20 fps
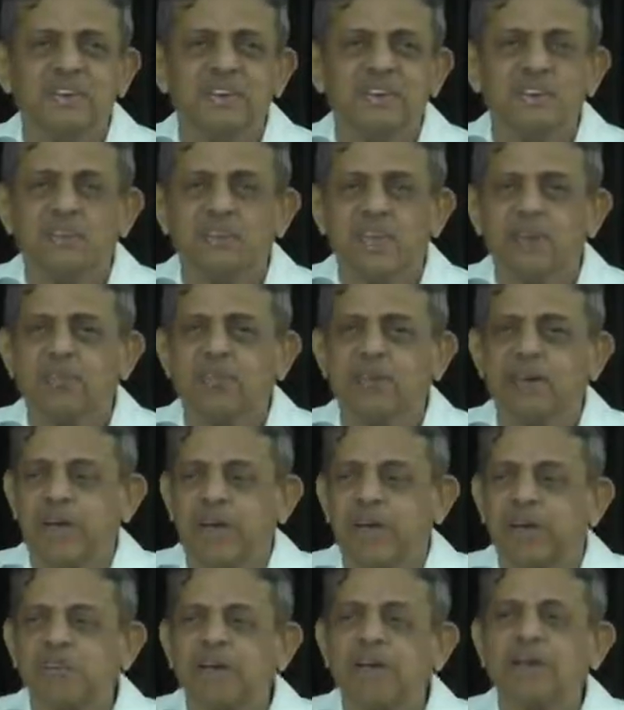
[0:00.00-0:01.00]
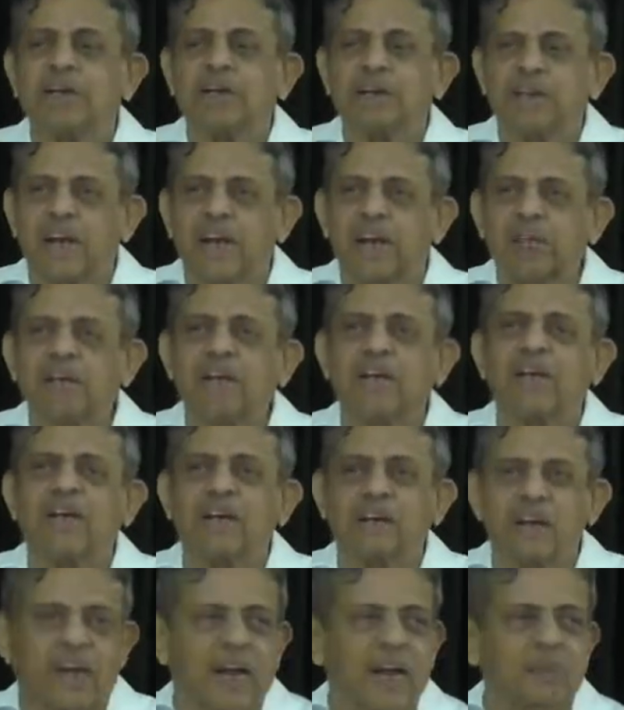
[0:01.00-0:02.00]
They start grabbing and grabbing
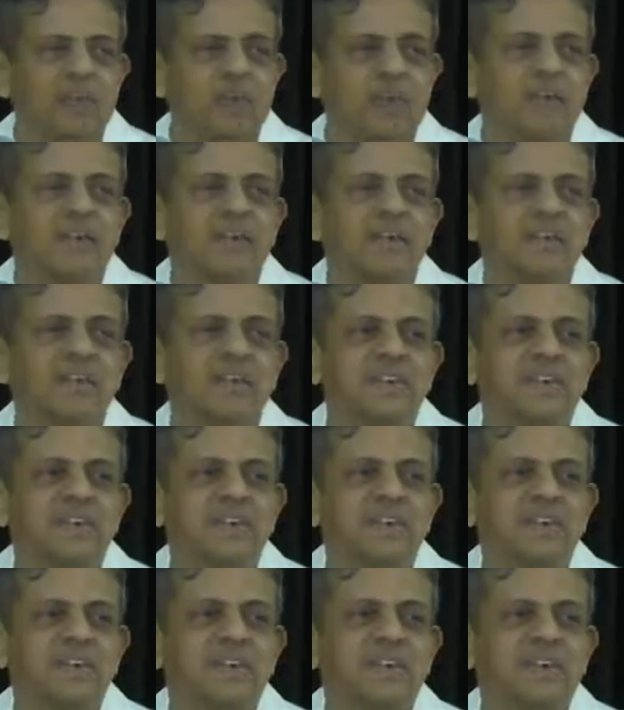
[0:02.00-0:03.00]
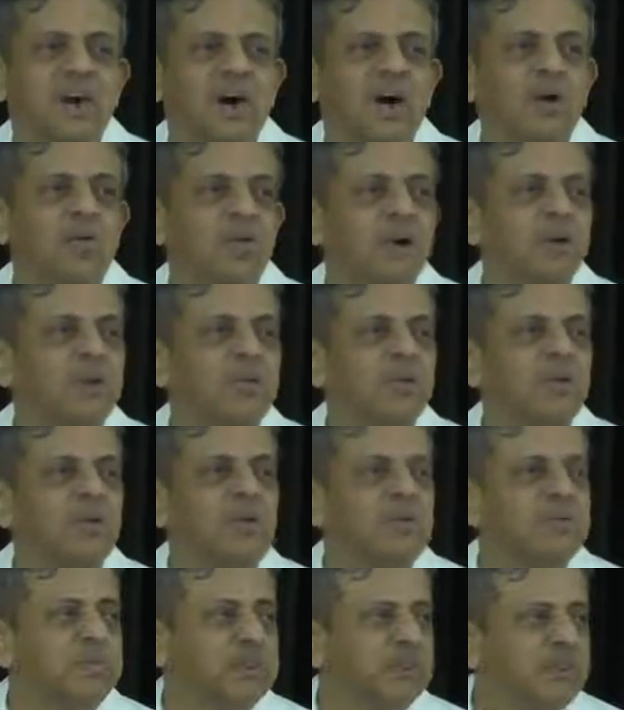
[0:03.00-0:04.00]
and grabbing. How wonderful
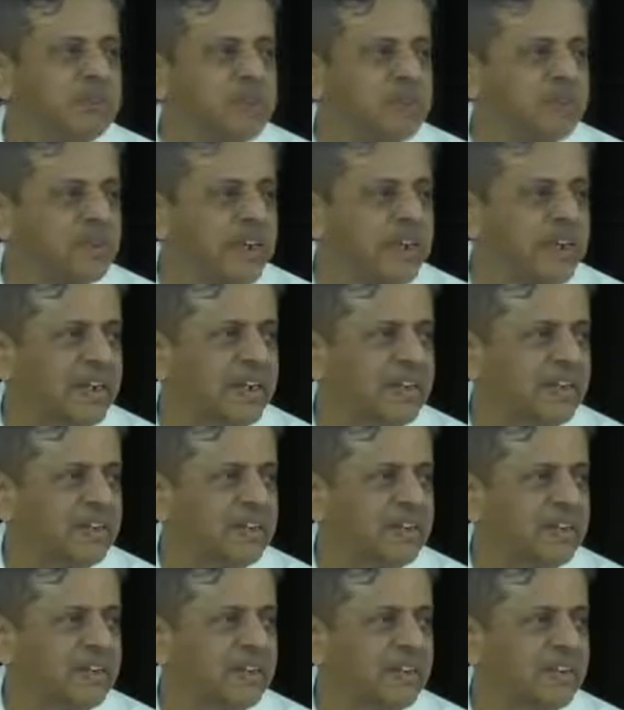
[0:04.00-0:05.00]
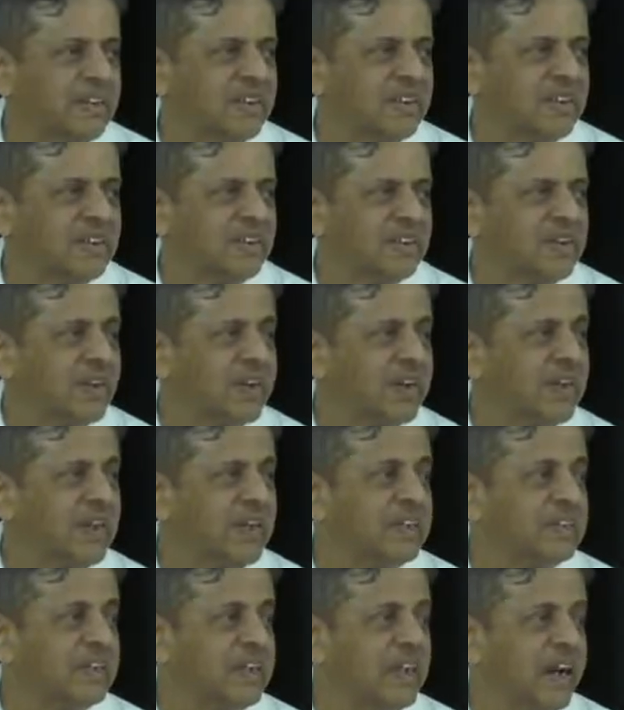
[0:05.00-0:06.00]
will be the society. You will
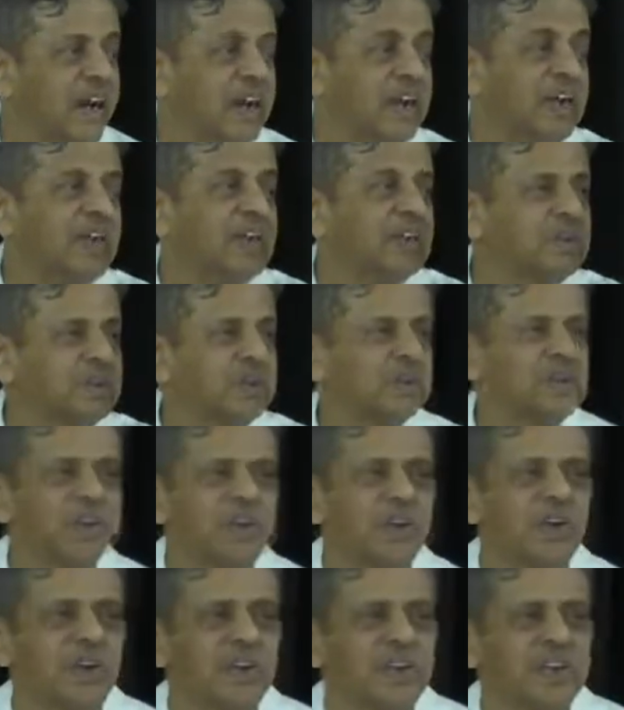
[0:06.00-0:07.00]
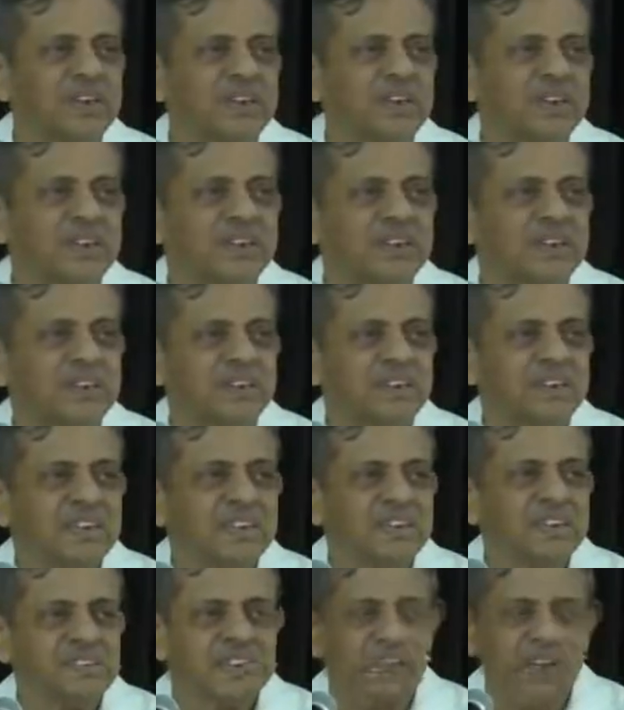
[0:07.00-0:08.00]
reach ideal social orders.
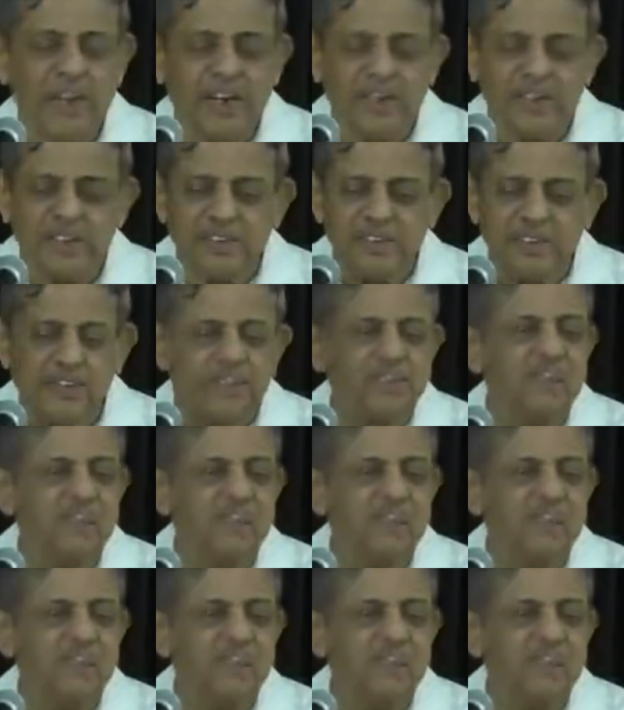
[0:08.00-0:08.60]
That is the